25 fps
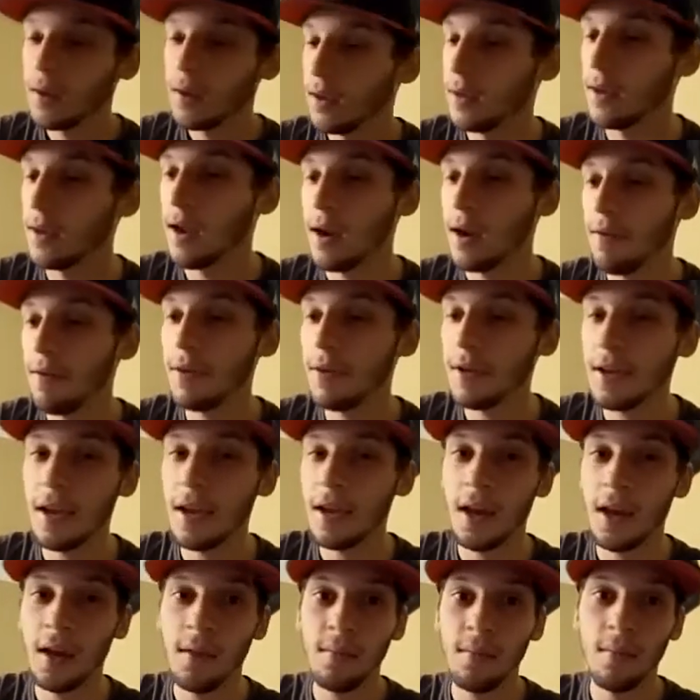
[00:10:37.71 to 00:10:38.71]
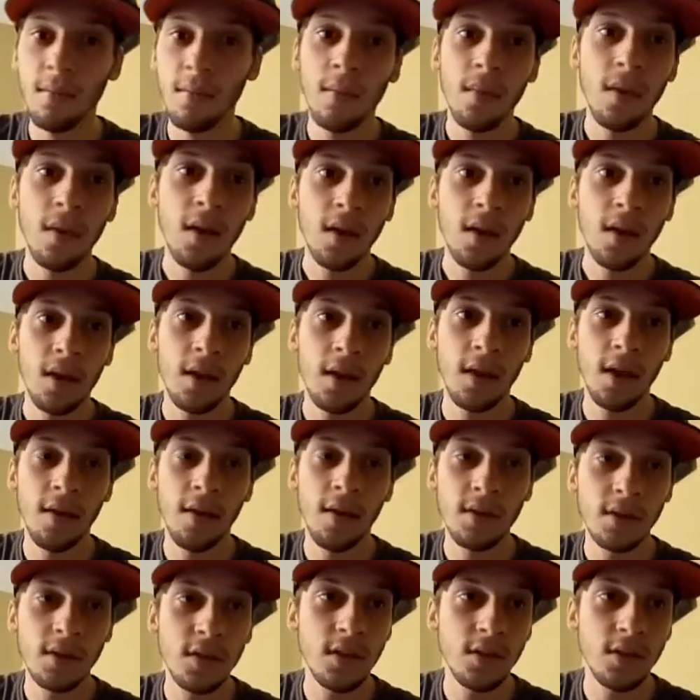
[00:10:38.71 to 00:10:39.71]
In every game, in
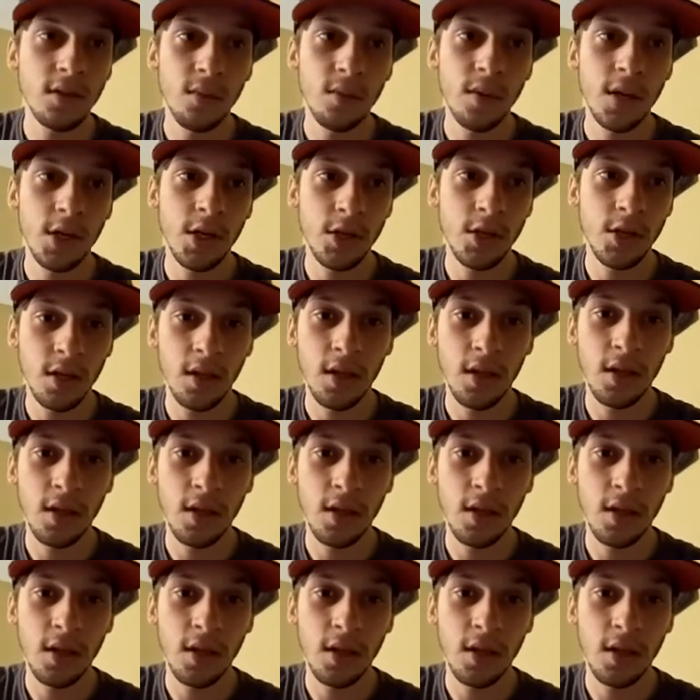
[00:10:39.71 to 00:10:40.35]
every situation,